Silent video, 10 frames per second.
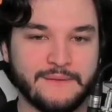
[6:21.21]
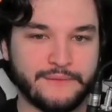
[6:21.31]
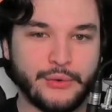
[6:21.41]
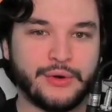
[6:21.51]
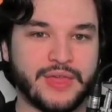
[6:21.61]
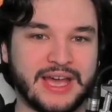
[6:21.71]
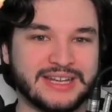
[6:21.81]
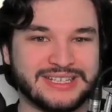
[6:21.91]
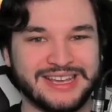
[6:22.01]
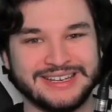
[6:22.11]
for
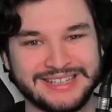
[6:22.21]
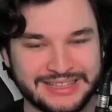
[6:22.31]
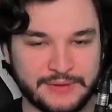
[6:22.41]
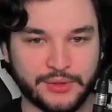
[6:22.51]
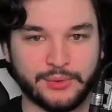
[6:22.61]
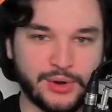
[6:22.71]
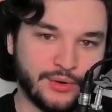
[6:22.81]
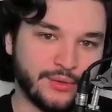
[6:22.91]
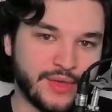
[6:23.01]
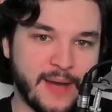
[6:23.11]
that and de-level the
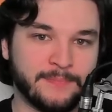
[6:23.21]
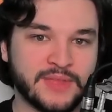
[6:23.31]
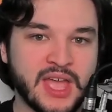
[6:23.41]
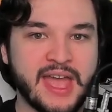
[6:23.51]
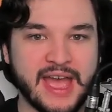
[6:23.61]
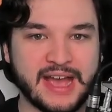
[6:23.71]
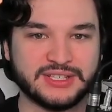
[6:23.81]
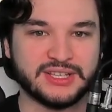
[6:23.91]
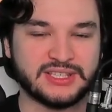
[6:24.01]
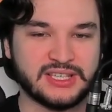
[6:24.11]
rogue then. As
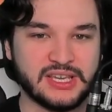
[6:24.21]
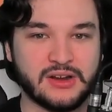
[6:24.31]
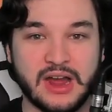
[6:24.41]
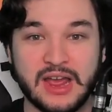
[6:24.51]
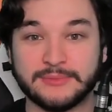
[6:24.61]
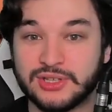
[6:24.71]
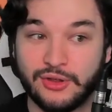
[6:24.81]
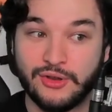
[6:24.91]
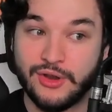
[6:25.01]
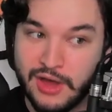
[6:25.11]
you can see here, I am
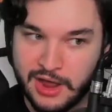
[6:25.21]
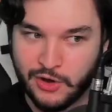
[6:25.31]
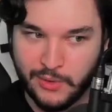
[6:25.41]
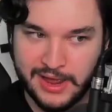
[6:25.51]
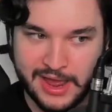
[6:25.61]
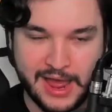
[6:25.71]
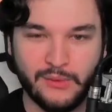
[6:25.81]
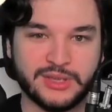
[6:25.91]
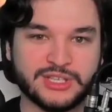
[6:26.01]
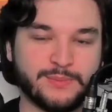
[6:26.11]
still not quite at
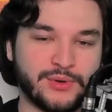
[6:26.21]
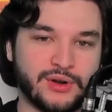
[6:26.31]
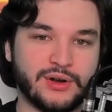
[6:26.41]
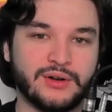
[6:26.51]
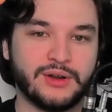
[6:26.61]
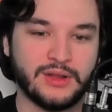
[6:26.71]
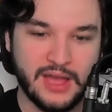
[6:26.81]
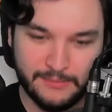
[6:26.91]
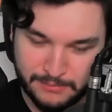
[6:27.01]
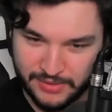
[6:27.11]
Whisper
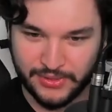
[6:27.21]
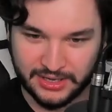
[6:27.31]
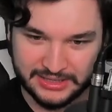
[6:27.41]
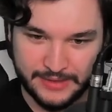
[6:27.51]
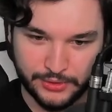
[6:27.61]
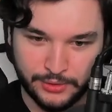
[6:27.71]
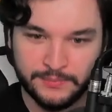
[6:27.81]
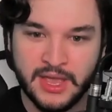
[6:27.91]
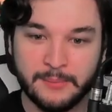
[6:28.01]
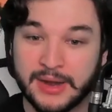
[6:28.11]
mythic level,
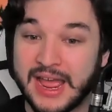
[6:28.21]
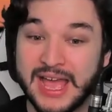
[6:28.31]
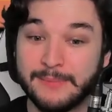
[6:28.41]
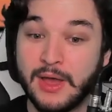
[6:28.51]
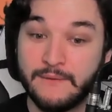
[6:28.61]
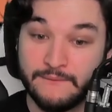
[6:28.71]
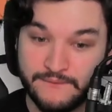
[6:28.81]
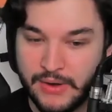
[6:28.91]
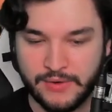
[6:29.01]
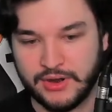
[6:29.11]
but I am
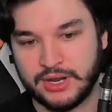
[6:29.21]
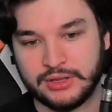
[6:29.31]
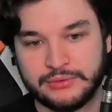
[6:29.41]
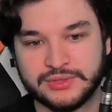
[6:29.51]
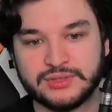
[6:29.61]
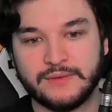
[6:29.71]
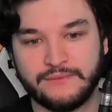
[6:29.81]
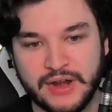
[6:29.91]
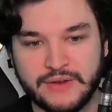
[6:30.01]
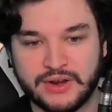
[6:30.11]
very close.
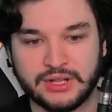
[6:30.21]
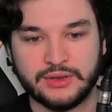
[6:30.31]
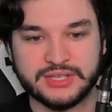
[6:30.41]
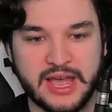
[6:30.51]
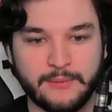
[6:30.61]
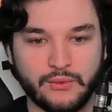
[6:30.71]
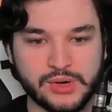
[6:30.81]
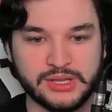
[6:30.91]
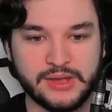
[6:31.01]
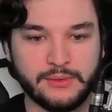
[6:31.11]
Very close. I am
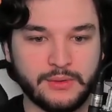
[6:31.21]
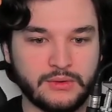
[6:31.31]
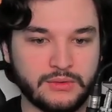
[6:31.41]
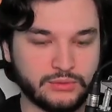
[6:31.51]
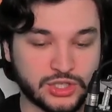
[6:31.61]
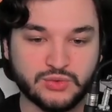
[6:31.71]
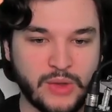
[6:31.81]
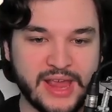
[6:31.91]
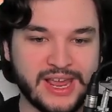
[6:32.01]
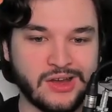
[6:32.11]
really just
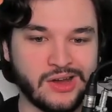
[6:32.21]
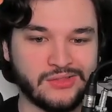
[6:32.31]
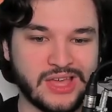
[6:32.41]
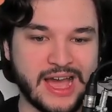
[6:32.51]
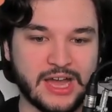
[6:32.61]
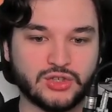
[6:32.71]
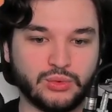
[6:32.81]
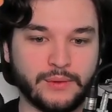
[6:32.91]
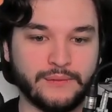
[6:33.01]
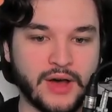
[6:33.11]
waiting on the
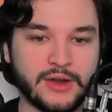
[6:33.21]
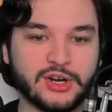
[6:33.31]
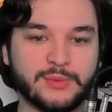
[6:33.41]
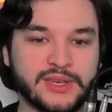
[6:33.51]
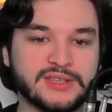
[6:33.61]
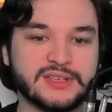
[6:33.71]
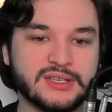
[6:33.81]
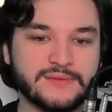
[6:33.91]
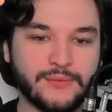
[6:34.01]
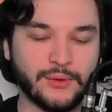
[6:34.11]
actual fodder
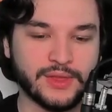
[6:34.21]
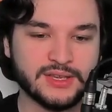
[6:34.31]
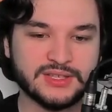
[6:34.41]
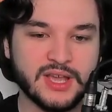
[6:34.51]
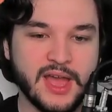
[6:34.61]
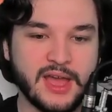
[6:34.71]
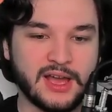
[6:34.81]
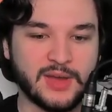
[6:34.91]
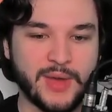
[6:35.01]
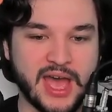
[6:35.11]
pieces for this,
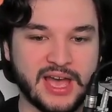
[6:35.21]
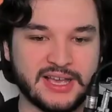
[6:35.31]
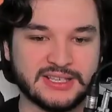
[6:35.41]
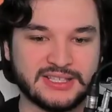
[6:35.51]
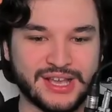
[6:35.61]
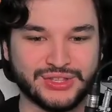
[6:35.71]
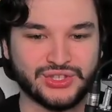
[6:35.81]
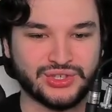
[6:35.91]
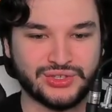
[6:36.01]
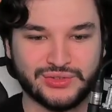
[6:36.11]
as
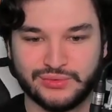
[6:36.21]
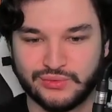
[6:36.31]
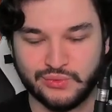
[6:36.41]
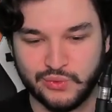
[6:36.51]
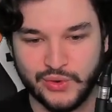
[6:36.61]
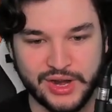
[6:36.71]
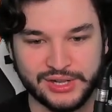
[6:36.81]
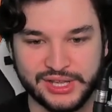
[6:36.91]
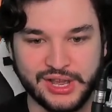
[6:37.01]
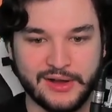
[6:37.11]
that's
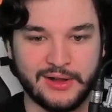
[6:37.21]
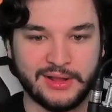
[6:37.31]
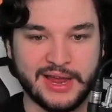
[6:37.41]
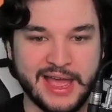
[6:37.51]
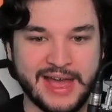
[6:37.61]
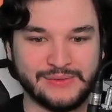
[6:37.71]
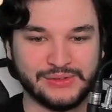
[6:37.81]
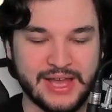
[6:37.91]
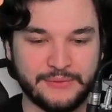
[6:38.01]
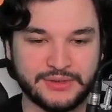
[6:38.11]
really all I have
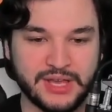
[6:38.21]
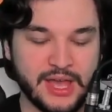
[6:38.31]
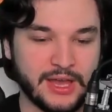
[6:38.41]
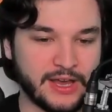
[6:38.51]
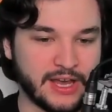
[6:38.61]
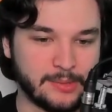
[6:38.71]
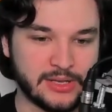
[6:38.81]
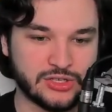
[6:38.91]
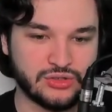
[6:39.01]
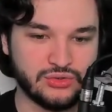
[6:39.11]
left
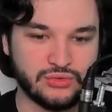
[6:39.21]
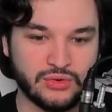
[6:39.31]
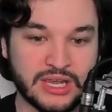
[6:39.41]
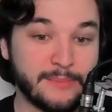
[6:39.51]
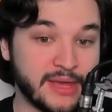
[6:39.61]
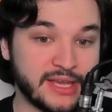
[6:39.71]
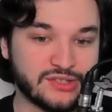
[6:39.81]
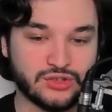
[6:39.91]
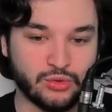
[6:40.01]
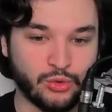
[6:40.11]
to
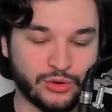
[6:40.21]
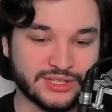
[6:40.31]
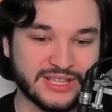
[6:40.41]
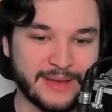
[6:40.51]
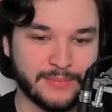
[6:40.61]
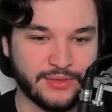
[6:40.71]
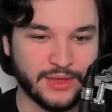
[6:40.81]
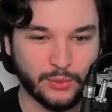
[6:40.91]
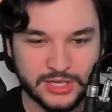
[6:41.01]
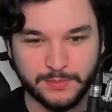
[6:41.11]
commit towards that
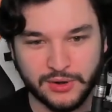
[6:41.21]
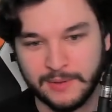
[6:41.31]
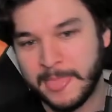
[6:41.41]
mythic Whisper.